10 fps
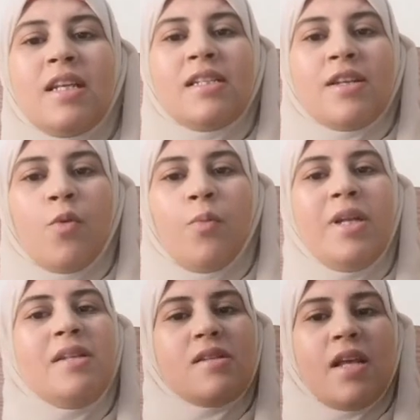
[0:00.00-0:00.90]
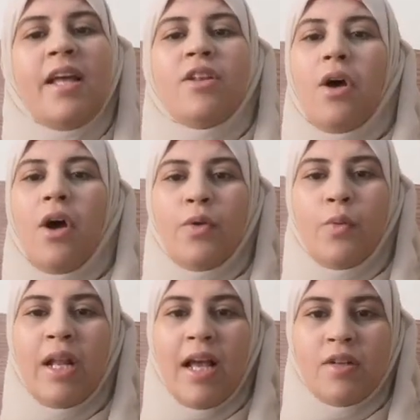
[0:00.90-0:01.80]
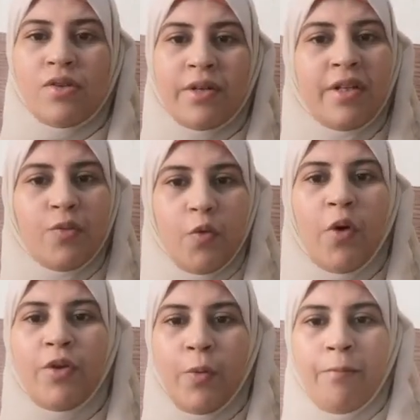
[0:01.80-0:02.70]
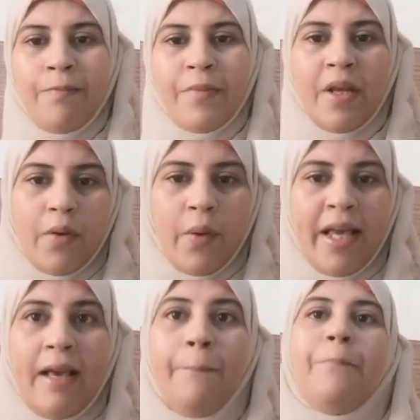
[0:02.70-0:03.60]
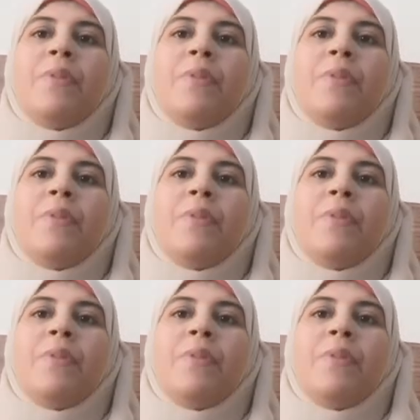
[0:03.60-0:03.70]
in the comments and I will answer it for you. Okay?